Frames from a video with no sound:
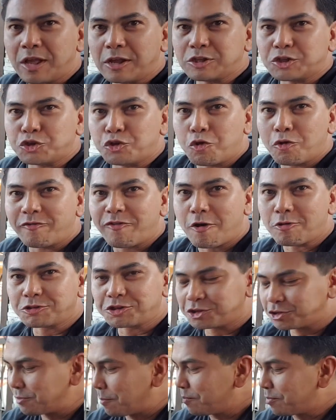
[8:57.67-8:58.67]
So
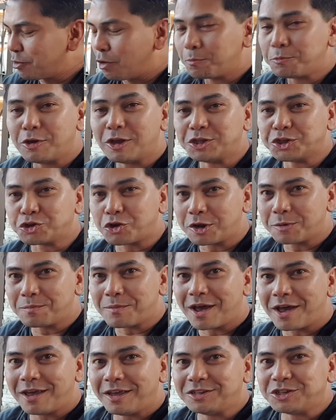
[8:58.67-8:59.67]
folks, hope you enjoyed
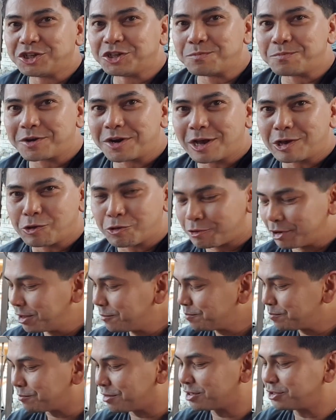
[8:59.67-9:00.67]
my Cempedak
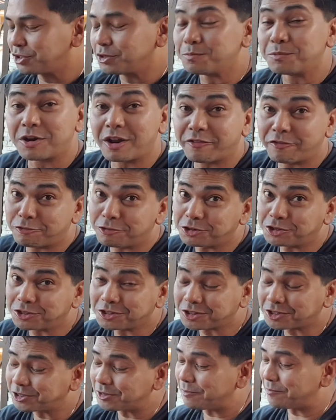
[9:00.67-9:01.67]
Goreng, my Cempedak
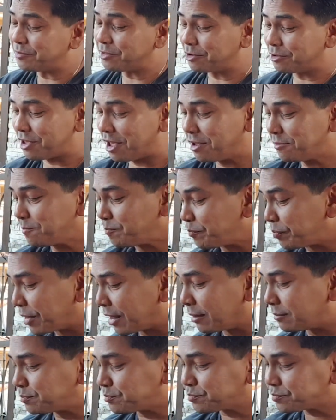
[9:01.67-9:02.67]
Fritters. Okay.
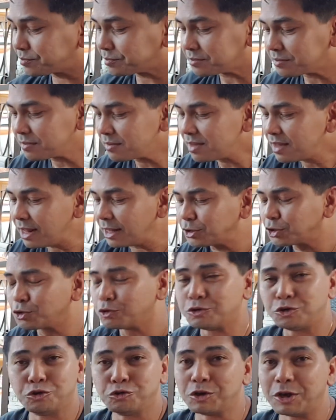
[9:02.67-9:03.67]
So
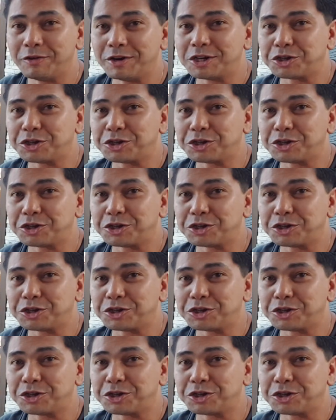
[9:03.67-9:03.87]
do give it a